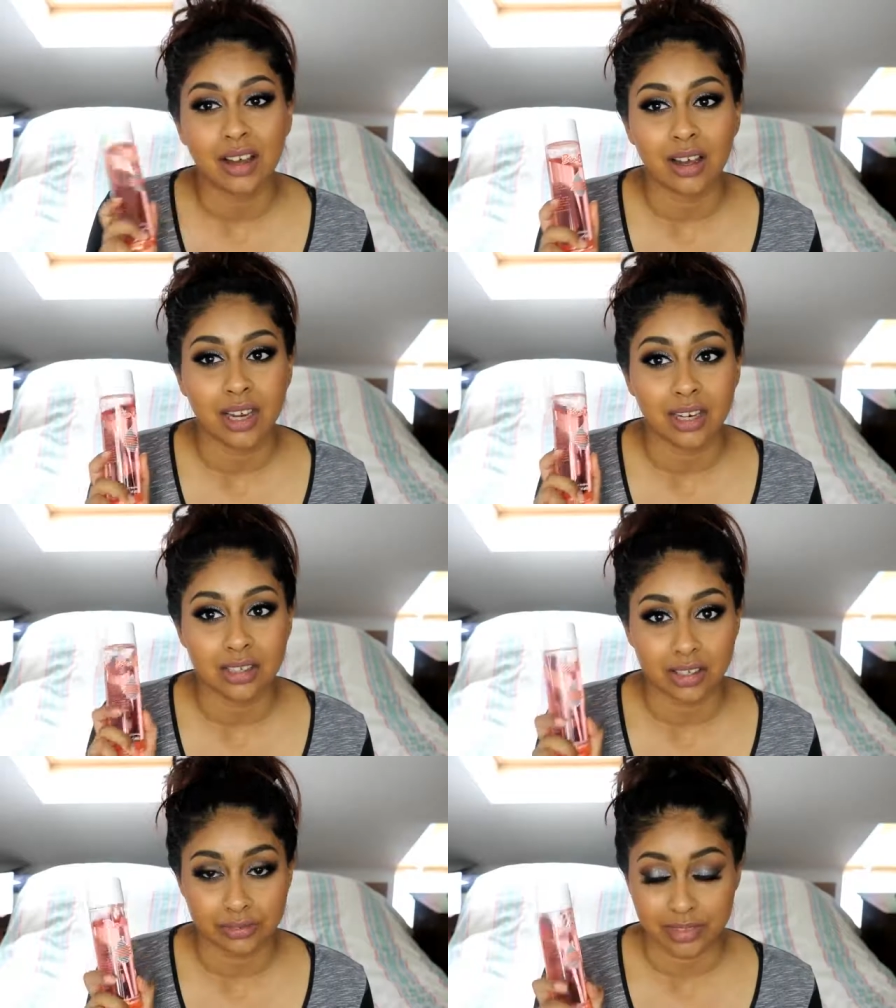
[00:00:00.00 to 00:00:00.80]
I
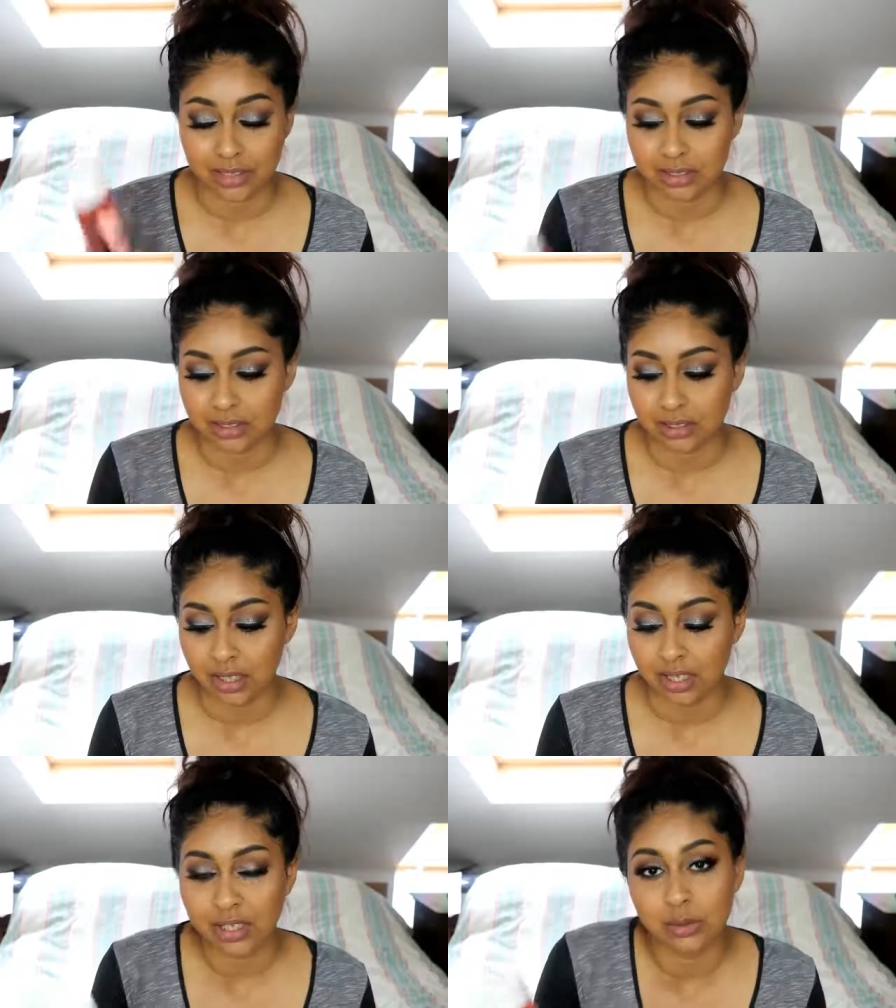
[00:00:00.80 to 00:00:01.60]
love this,
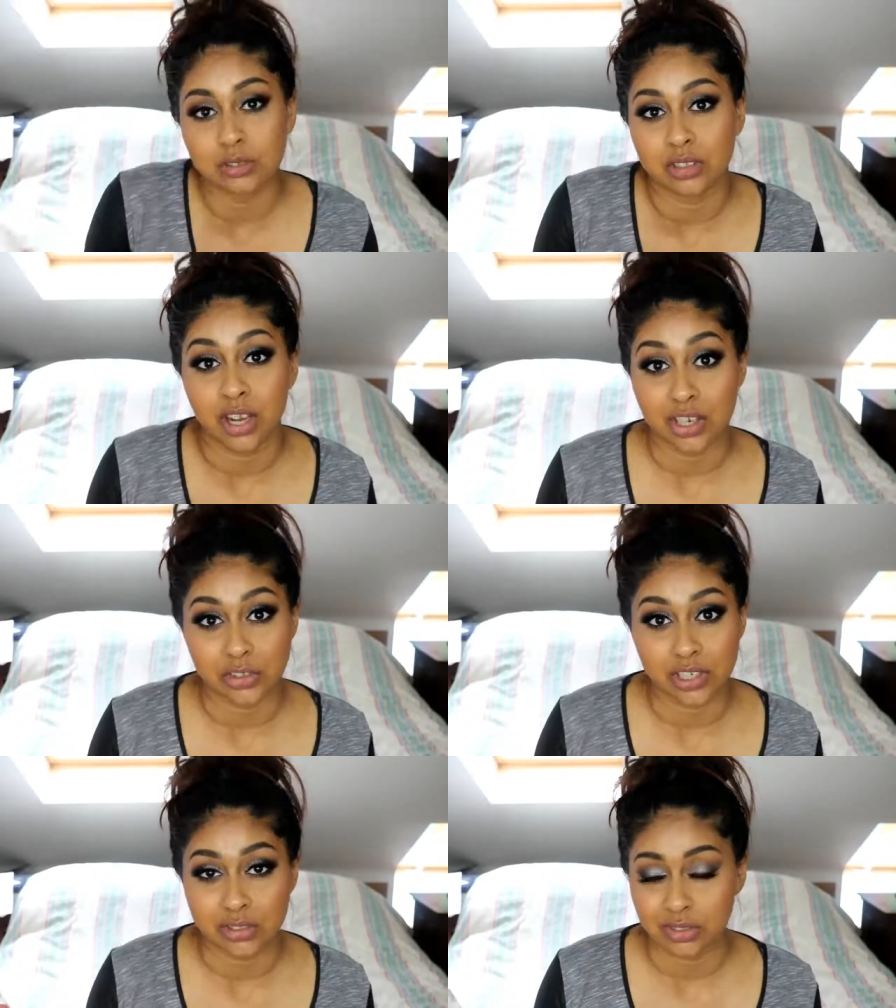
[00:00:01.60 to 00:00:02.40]
and it also
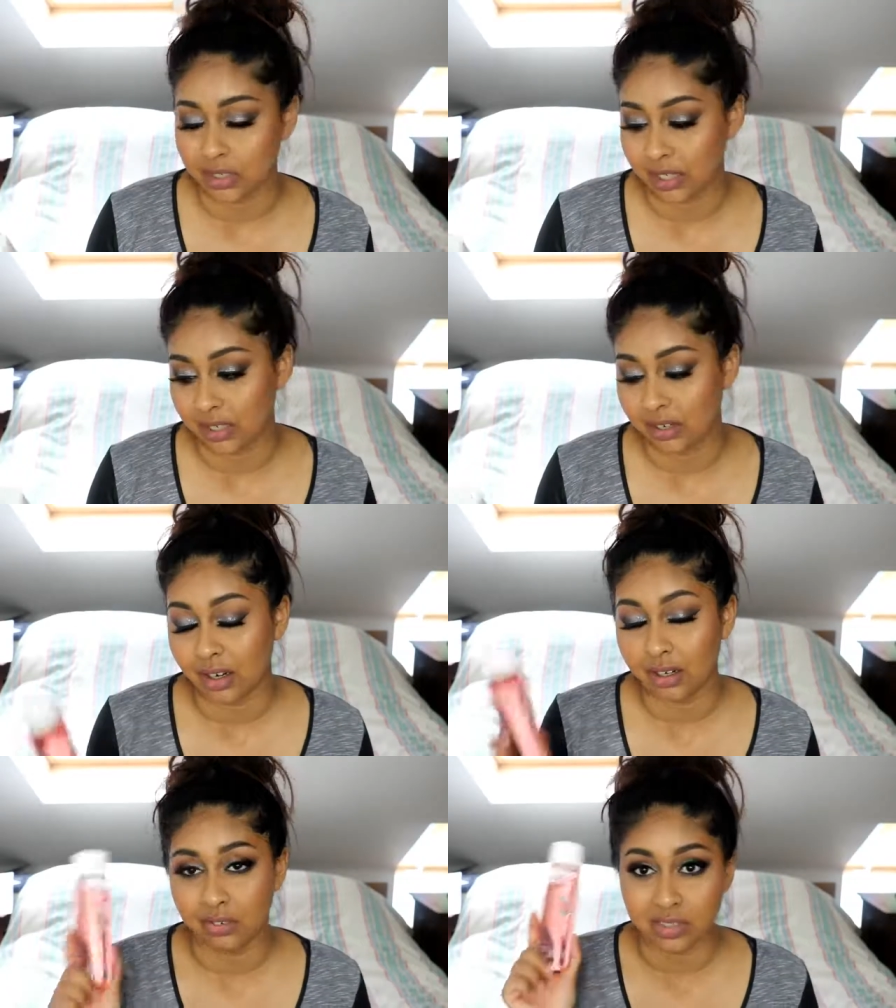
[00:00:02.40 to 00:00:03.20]
hydrates your skin.
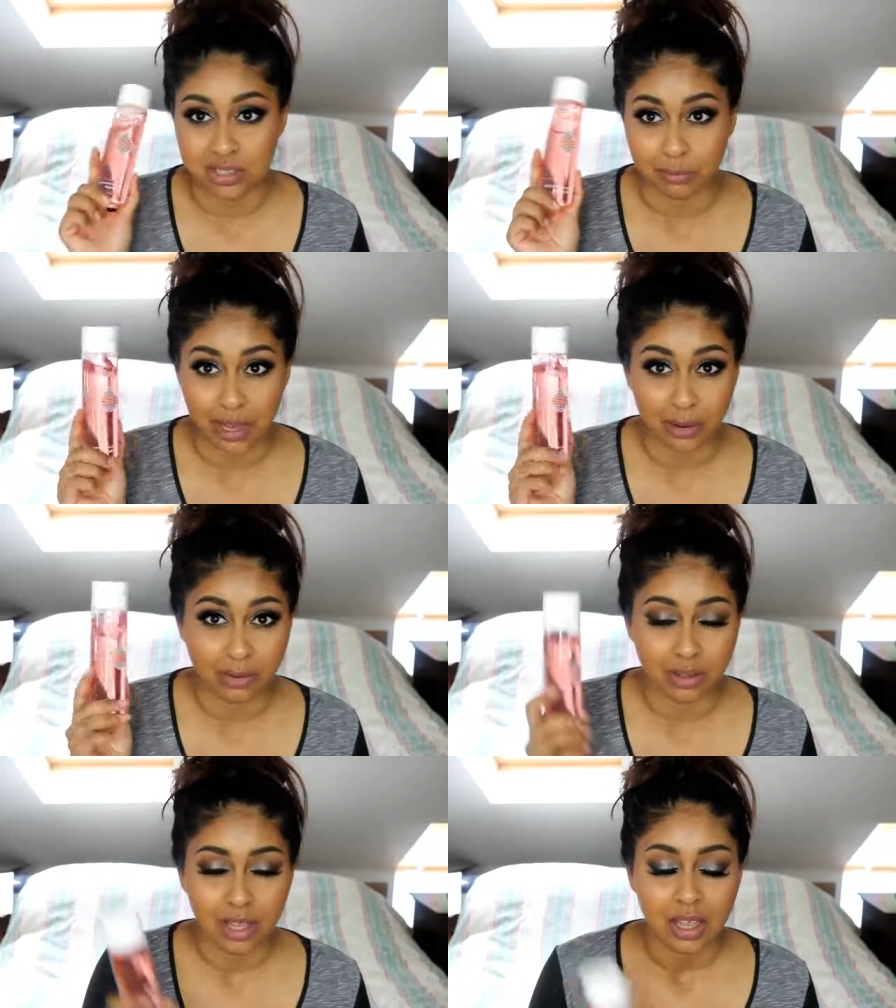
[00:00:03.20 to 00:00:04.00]
I love the
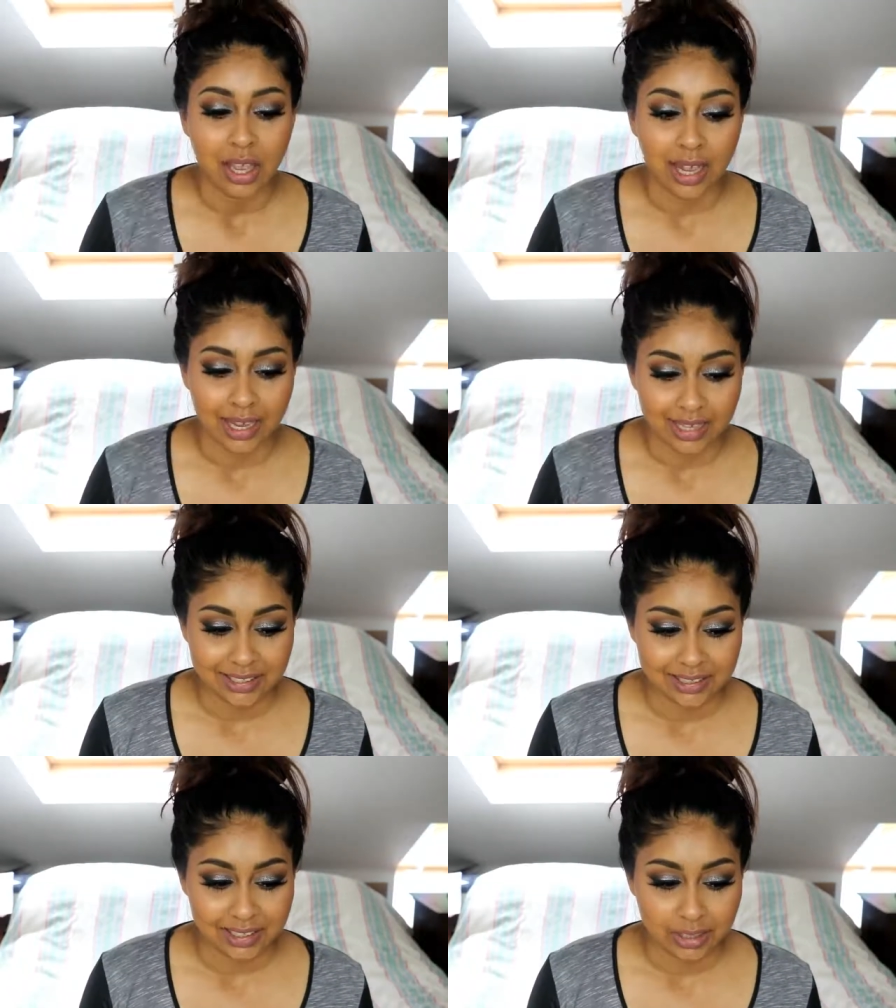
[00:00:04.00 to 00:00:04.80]
smell.
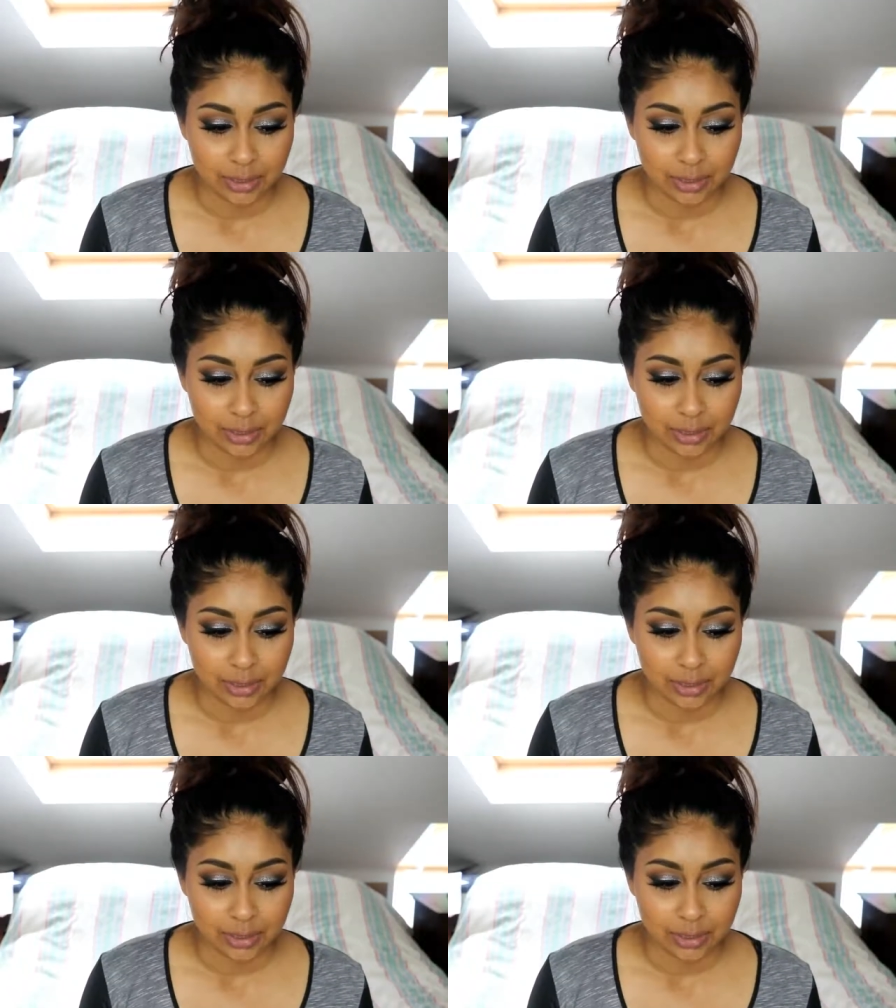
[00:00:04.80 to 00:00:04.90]
And